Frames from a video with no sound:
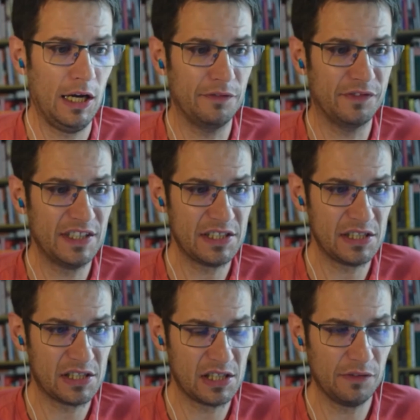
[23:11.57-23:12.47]
This is
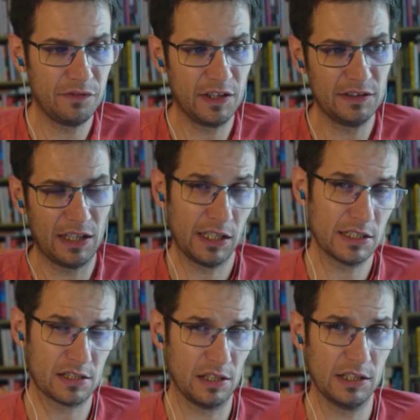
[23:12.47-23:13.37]
something that
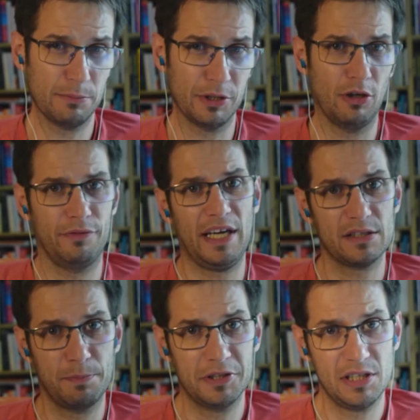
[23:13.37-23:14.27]
needs a little bit of
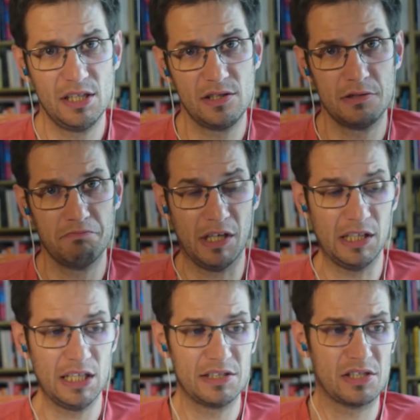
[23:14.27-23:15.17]
expertise. It
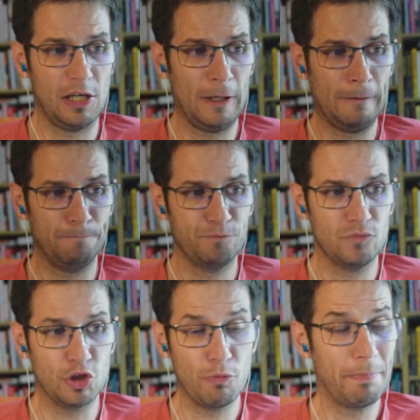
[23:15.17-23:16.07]
needs
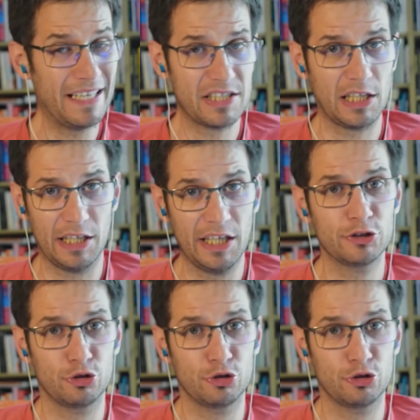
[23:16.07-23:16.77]
you basically need